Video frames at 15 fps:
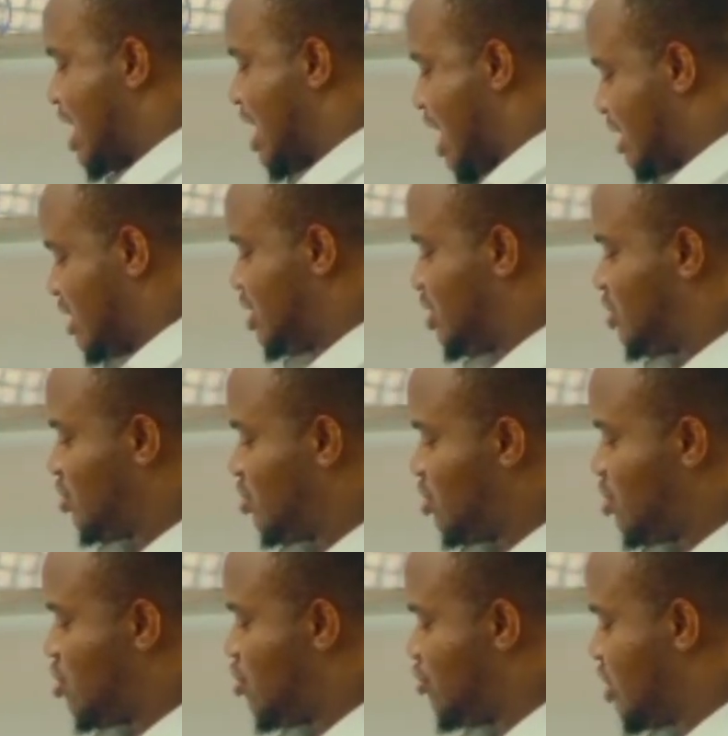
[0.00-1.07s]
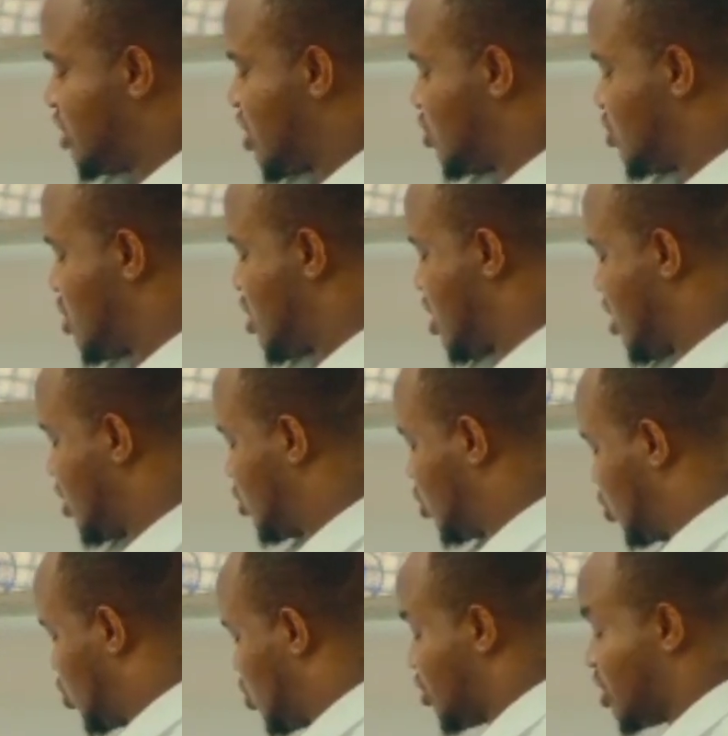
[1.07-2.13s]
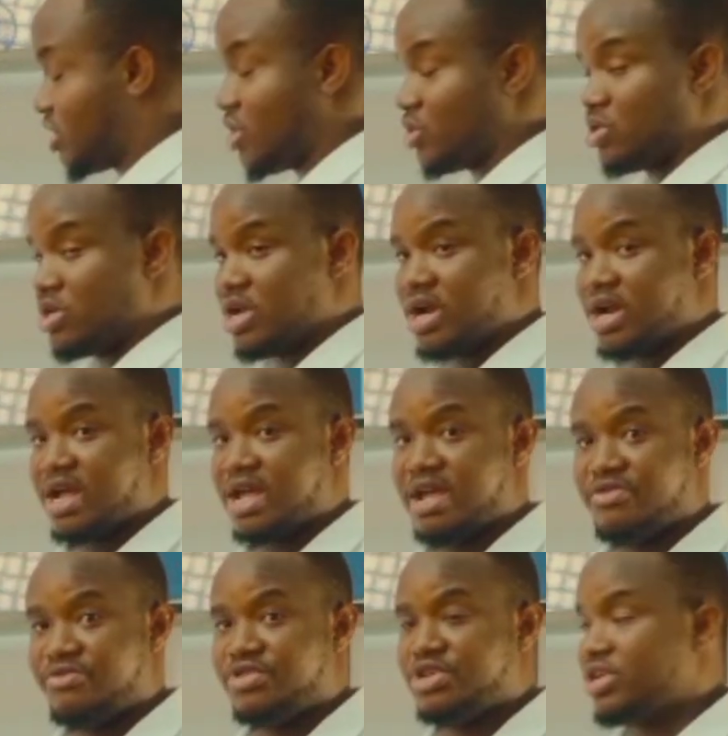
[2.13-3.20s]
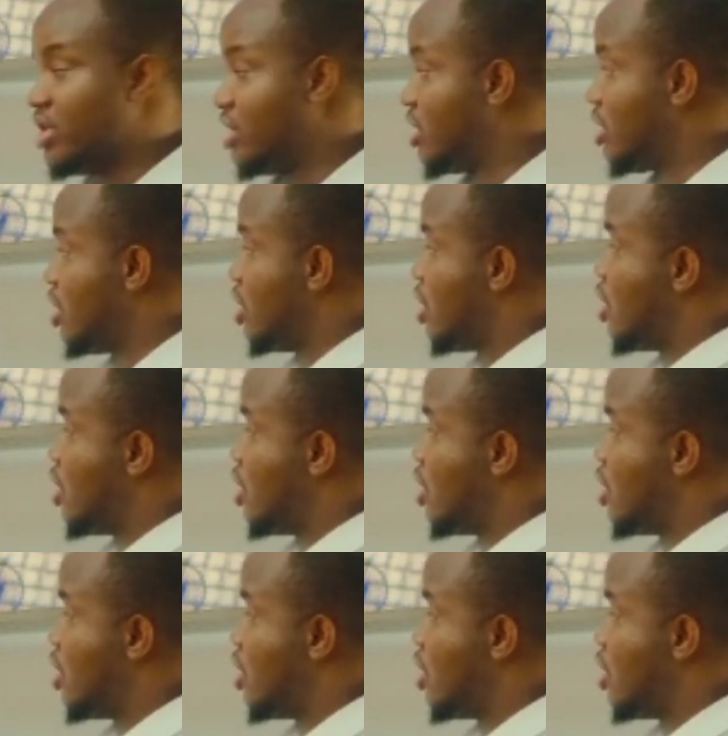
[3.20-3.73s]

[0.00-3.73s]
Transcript: at least 100,000 naira to 200,000 naira every year